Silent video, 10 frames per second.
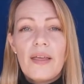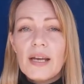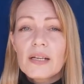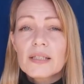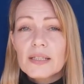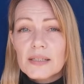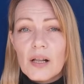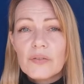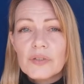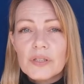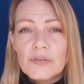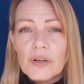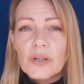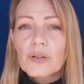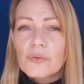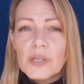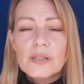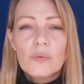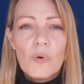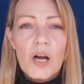That in itself is a very good
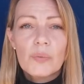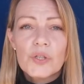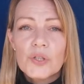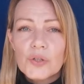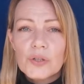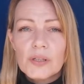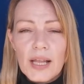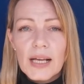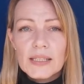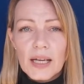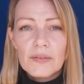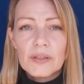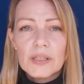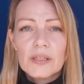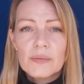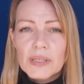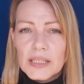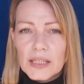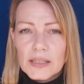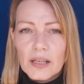reason why we should, like David,
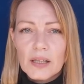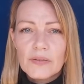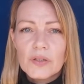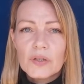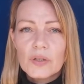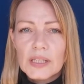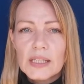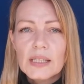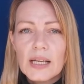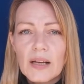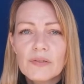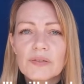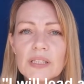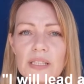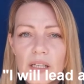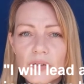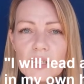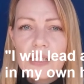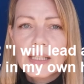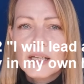commit ourselves to lead a life of
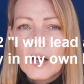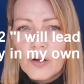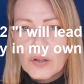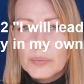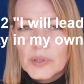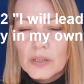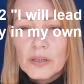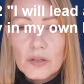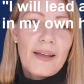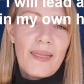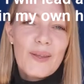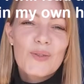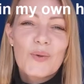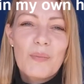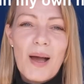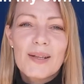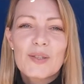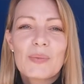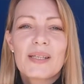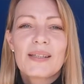integrity in our homes. This
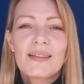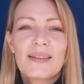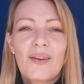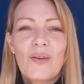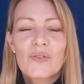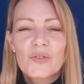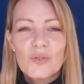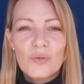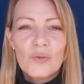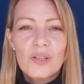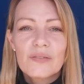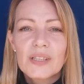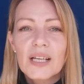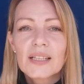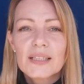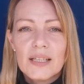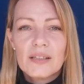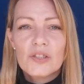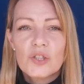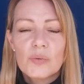reminds me of the story of a young
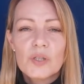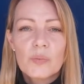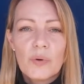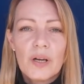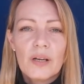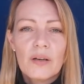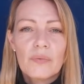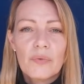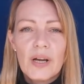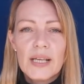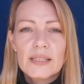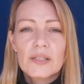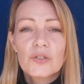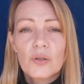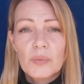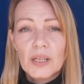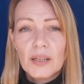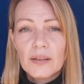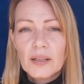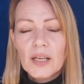Jewish boy raised in
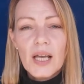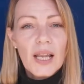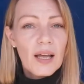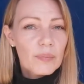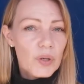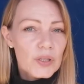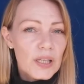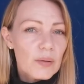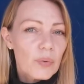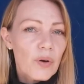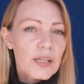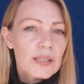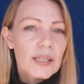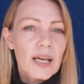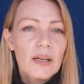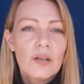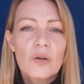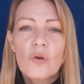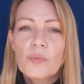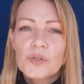Germany. Like most other boys, he had an
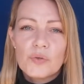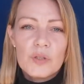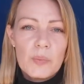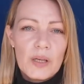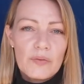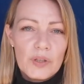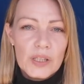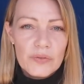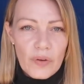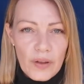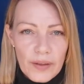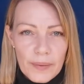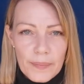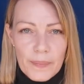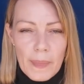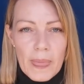enormous respect for his father.